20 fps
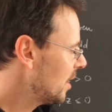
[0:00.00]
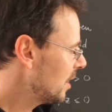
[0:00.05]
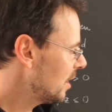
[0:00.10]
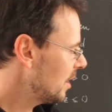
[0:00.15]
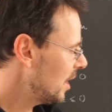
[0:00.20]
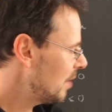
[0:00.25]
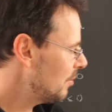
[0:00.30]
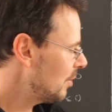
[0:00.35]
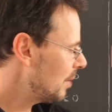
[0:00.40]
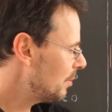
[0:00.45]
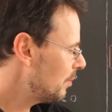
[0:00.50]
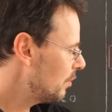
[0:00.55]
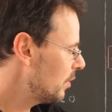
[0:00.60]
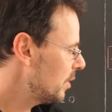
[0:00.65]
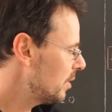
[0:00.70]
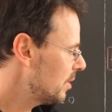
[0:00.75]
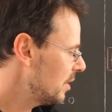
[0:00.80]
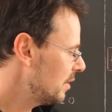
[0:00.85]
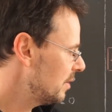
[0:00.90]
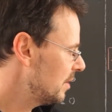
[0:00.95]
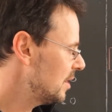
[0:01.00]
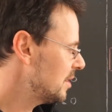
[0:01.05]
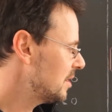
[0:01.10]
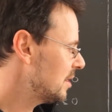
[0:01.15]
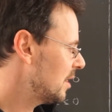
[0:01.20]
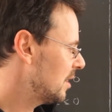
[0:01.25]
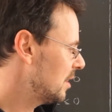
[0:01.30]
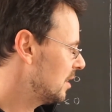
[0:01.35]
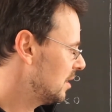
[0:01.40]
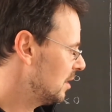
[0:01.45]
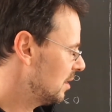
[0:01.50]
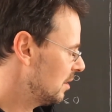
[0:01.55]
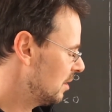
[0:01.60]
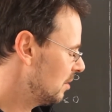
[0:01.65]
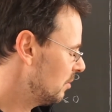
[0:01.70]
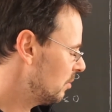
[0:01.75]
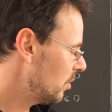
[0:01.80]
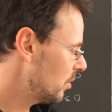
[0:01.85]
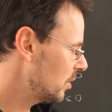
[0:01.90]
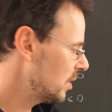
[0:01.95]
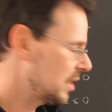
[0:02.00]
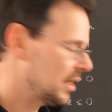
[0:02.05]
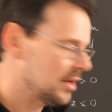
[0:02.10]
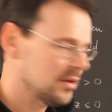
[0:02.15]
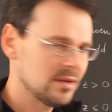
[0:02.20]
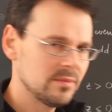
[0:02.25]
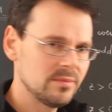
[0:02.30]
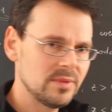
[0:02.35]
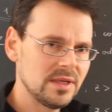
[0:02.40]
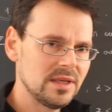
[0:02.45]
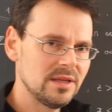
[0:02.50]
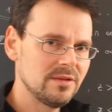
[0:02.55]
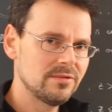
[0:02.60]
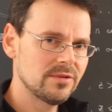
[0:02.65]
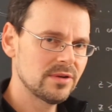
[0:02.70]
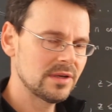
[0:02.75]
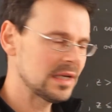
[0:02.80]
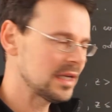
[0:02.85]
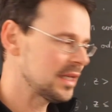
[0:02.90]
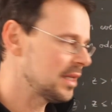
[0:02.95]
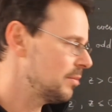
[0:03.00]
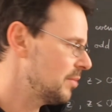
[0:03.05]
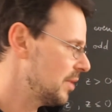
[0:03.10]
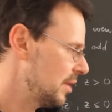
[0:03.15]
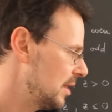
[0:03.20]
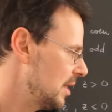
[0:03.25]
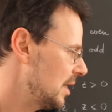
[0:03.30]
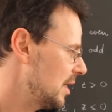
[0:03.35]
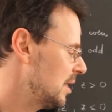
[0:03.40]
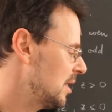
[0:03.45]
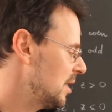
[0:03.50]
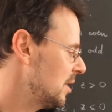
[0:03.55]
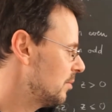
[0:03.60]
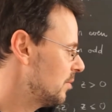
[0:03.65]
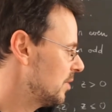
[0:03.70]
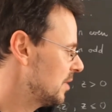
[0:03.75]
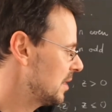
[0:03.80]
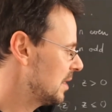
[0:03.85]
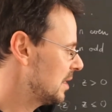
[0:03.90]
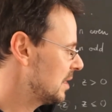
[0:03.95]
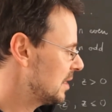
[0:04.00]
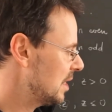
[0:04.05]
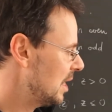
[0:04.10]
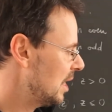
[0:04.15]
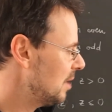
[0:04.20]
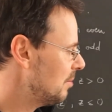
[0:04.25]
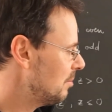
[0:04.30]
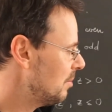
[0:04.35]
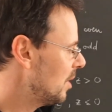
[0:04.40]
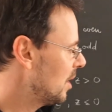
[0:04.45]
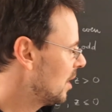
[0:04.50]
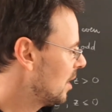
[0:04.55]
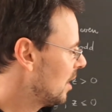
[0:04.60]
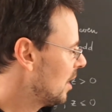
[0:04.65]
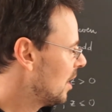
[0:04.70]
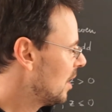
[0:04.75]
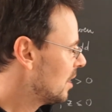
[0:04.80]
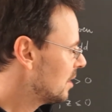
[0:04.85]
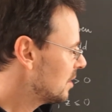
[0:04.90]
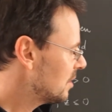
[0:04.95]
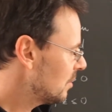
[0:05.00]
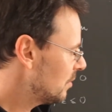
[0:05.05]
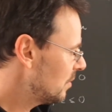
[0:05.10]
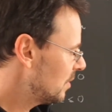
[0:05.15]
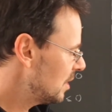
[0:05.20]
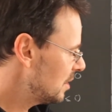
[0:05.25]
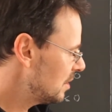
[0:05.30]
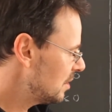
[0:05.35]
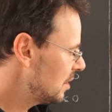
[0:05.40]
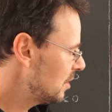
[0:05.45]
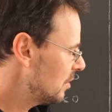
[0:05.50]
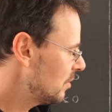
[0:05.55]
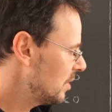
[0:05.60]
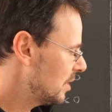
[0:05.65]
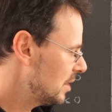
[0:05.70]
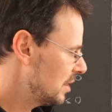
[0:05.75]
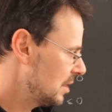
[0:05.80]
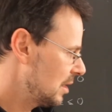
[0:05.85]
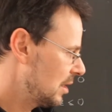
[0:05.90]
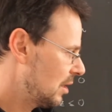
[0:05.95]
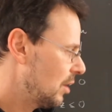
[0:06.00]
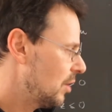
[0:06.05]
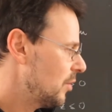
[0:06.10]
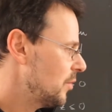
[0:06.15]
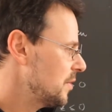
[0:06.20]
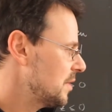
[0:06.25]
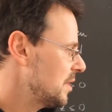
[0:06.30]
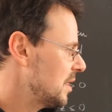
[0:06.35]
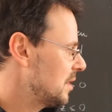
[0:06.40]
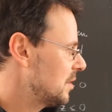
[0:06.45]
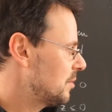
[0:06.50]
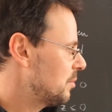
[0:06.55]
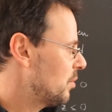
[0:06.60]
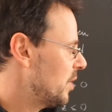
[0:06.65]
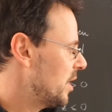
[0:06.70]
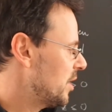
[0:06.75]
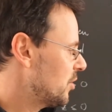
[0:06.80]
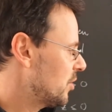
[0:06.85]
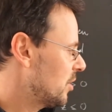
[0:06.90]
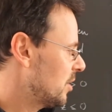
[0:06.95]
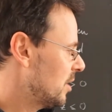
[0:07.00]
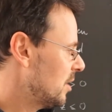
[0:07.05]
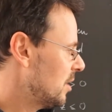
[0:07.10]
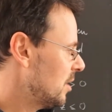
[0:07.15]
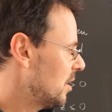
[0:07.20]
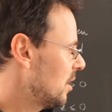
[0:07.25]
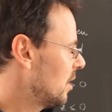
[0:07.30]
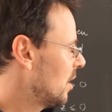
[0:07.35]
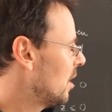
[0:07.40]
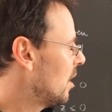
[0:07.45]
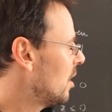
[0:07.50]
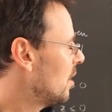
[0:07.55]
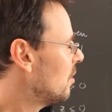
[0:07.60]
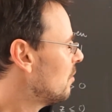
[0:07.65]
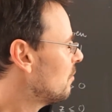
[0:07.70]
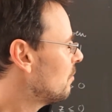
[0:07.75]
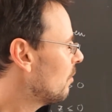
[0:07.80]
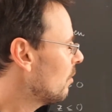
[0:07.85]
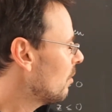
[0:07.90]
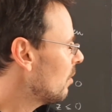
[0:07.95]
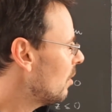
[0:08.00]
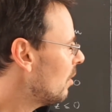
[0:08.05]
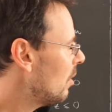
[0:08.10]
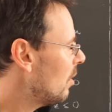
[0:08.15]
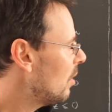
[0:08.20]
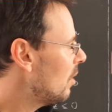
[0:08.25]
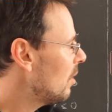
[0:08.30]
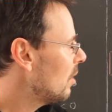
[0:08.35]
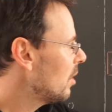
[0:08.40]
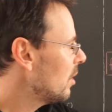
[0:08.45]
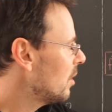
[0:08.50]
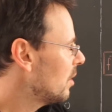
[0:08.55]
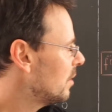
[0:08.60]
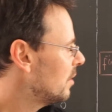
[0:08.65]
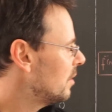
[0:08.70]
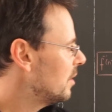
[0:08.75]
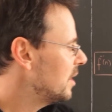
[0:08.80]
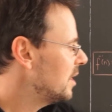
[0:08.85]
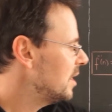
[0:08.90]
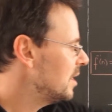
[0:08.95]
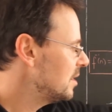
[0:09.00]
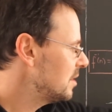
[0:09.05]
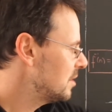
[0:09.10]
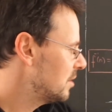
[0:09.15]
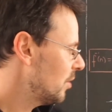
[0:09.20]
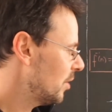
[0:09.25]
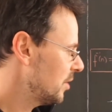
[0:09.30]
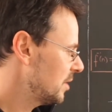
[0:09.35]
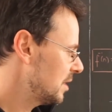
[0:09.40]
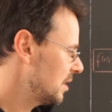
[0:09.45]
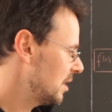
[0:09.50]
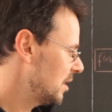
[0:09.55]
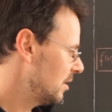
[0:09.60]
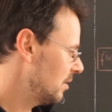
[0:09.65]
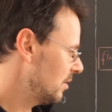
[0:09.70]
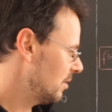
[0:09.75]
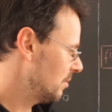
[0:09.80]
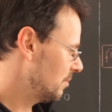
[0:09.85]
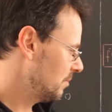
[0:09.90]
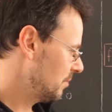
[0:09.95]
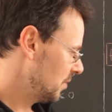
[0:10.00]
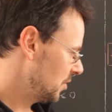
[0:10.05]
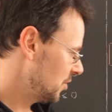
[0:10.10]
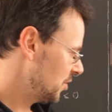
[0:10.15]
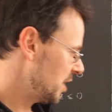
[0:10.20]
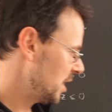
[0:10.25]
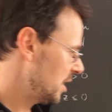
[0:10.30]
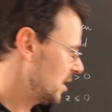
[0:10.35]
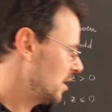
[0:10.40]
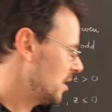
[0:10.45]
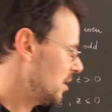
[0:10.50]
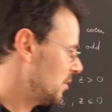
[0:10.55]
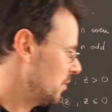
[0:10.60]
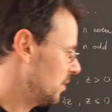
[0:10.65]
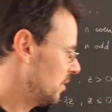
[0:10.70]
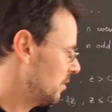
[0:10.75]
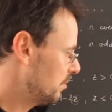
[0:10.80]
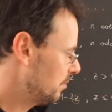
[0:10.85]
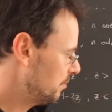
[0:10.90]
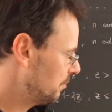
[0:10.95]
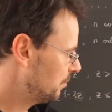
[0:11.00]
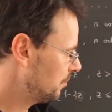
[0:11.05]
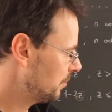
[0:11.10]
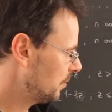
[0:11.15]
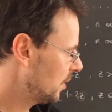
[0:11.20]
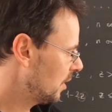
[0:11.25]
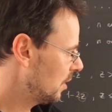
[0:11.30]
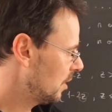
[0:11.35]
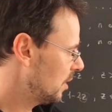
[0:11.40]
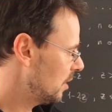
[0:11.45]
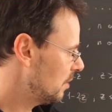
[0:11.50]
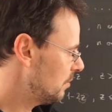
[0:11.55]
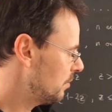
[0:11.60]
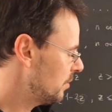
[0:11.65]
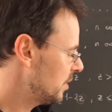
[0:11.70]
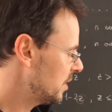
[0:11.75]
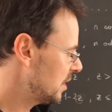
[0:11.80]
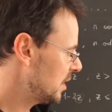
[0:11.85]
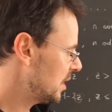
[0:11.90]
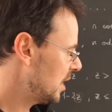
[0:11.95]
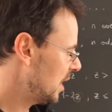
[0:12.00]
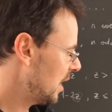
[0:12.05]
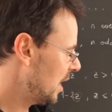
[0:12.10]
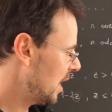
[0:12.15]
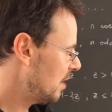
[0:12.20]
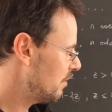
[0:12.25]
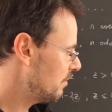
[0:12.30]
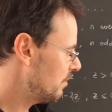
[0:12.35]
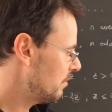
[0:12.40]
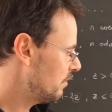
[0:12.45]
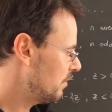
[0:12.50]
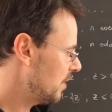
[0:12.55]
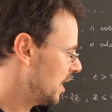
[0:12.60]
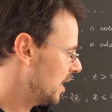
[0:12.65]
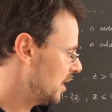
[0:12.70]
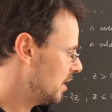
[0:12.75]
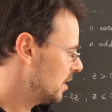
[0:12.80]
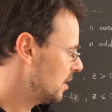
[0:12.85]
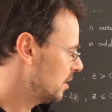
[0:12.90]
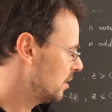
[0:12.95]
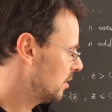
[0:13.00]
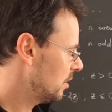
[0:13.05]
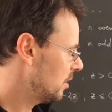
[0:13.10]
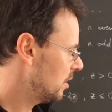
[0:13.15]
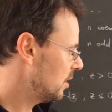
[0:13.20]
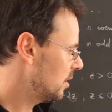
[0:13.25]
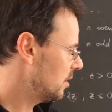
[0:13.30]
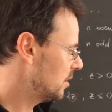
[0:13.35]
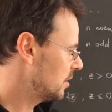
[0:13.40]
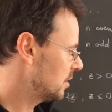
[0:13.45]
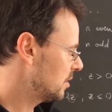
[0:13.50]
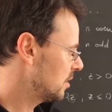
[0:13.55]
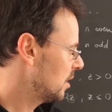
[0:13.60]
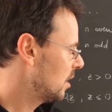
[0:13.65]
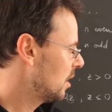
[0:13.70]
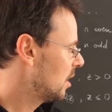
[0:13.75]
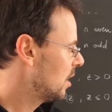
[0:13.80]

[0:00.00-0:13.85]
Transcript: came up with this idea. He wrote it down a bit differently, but the idea was the same. So this here is a closed expression for all these dots here. Check it out. If we say f of n is